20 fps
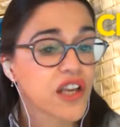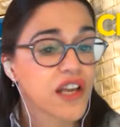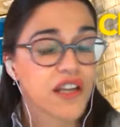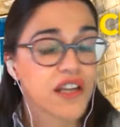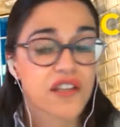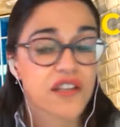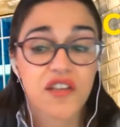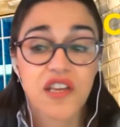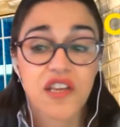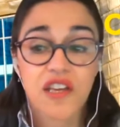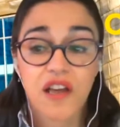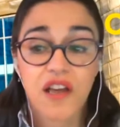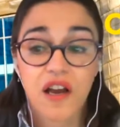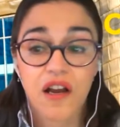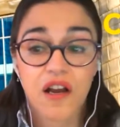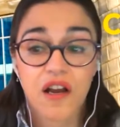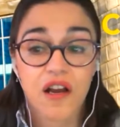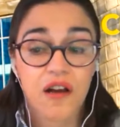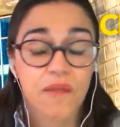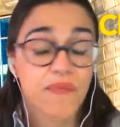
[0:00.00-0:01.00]
under the
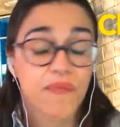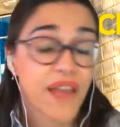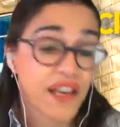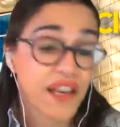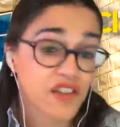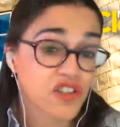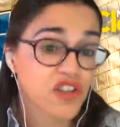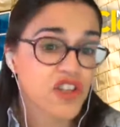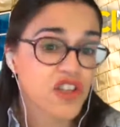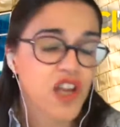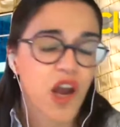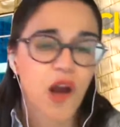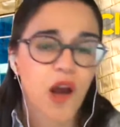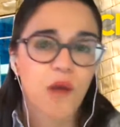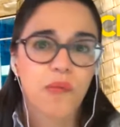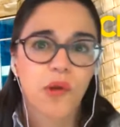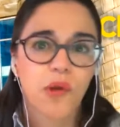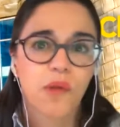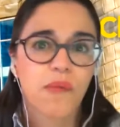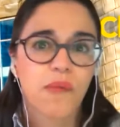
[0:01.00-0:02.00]
next to the
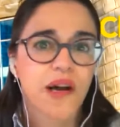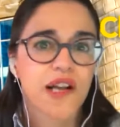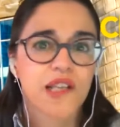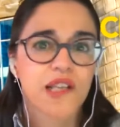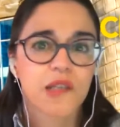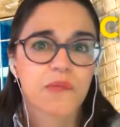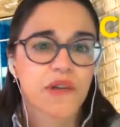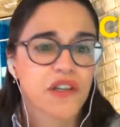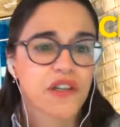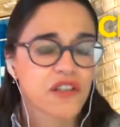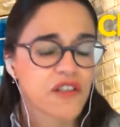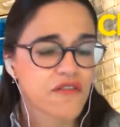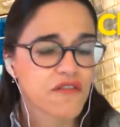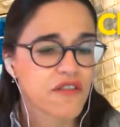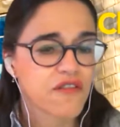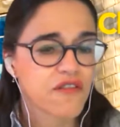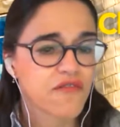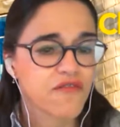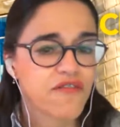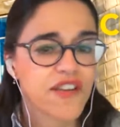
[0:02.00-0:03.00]
opal mines because of
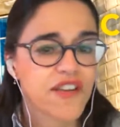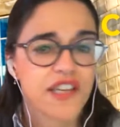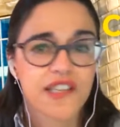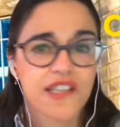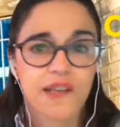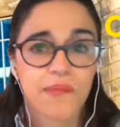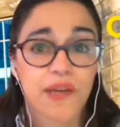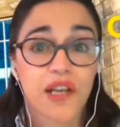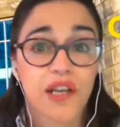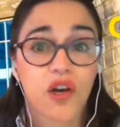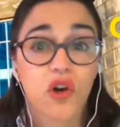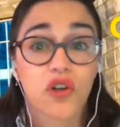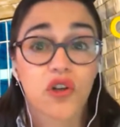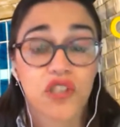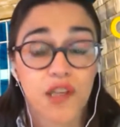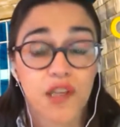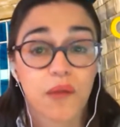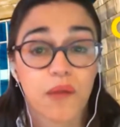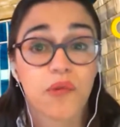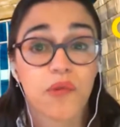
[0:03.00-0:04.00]
the fearsomely hot
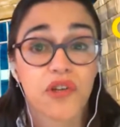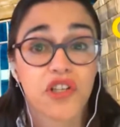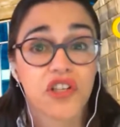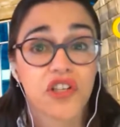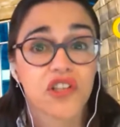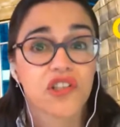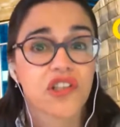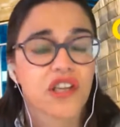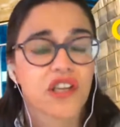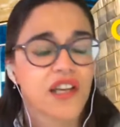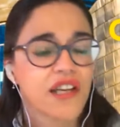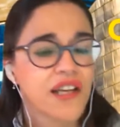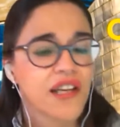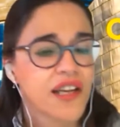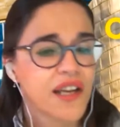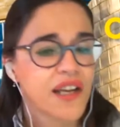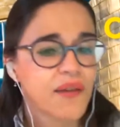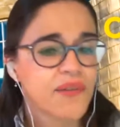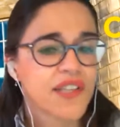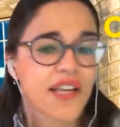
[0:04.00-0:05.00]
temperatures.
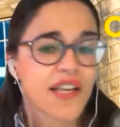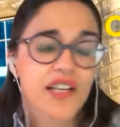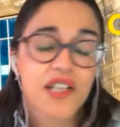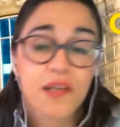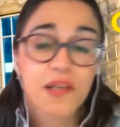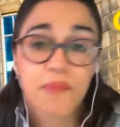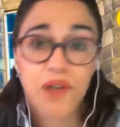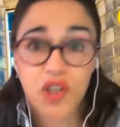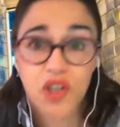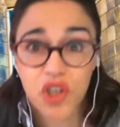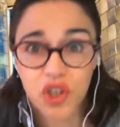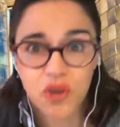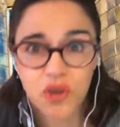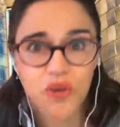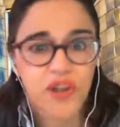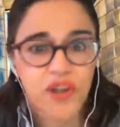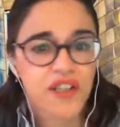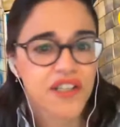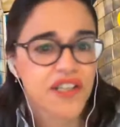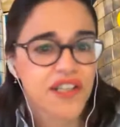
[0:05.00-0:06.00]
It was actually much
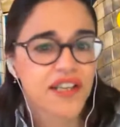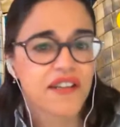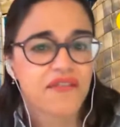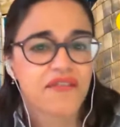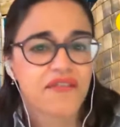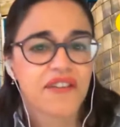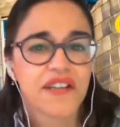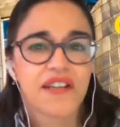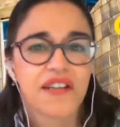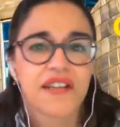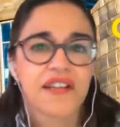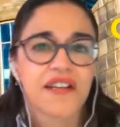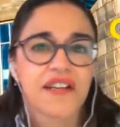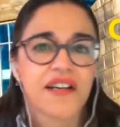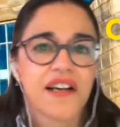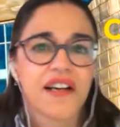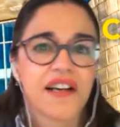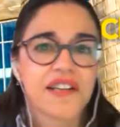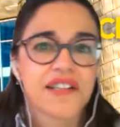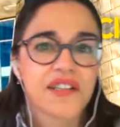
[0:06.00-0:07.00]
cooler to live
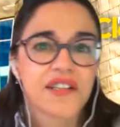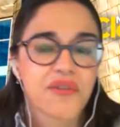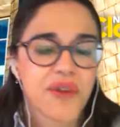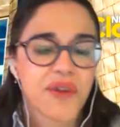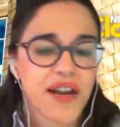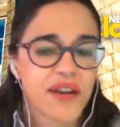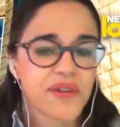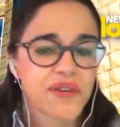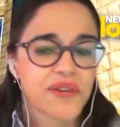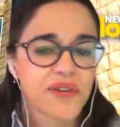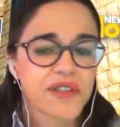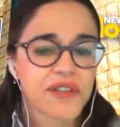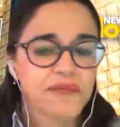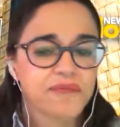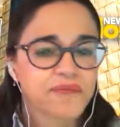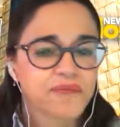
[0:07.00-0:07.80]
underground.